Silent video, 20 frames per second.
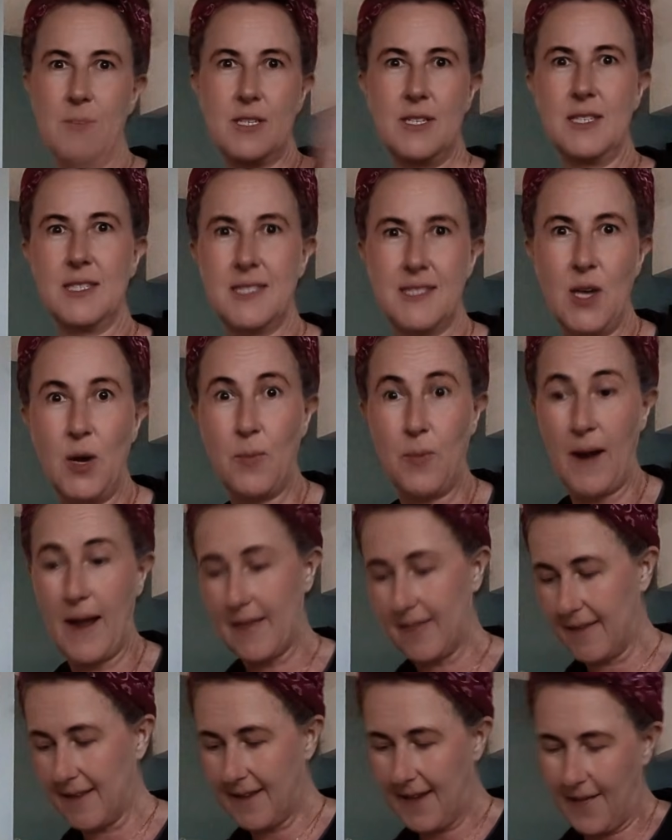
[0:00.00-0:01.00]
which is so
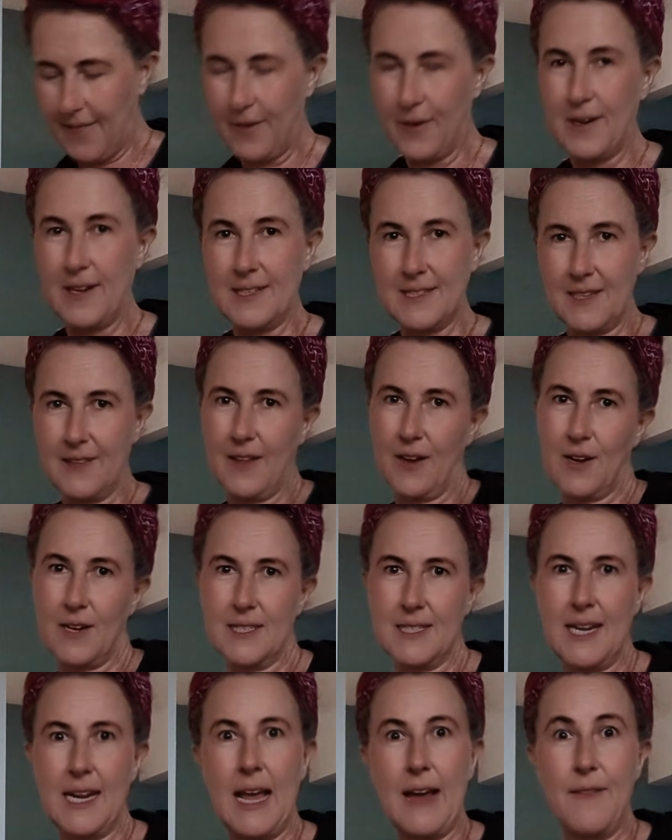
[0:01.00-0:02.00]
brightly colored. It's
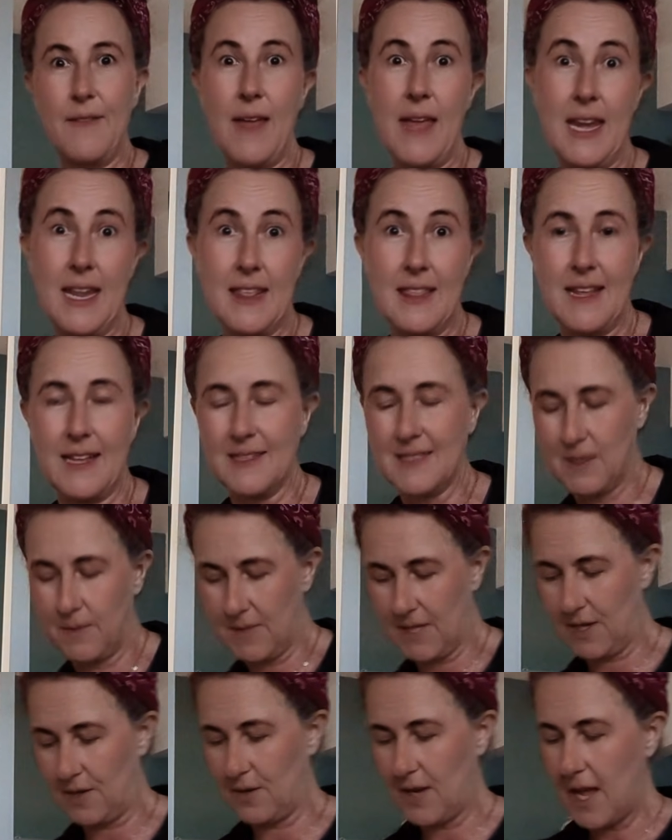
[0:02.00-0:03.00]
hilarious that I have anything
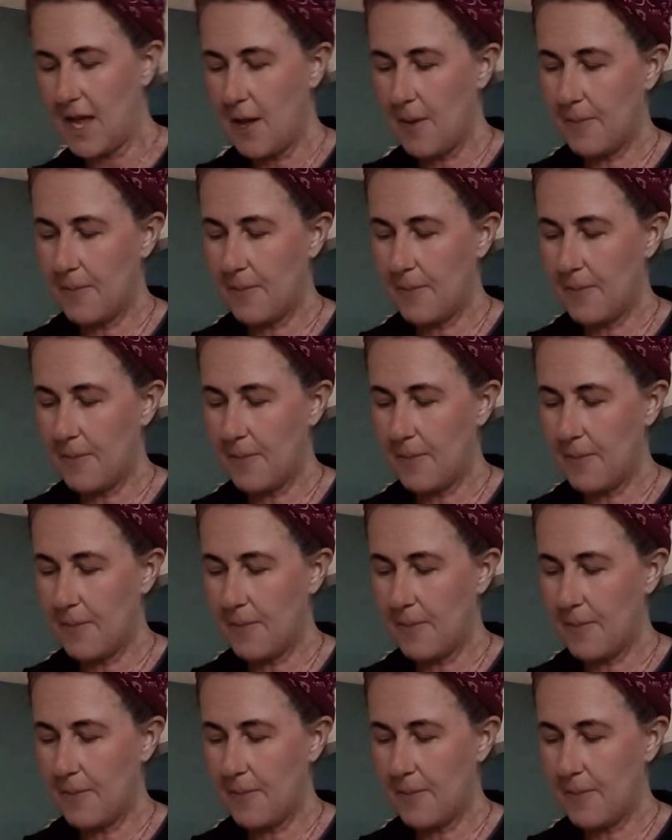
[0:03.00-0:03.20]
subdued.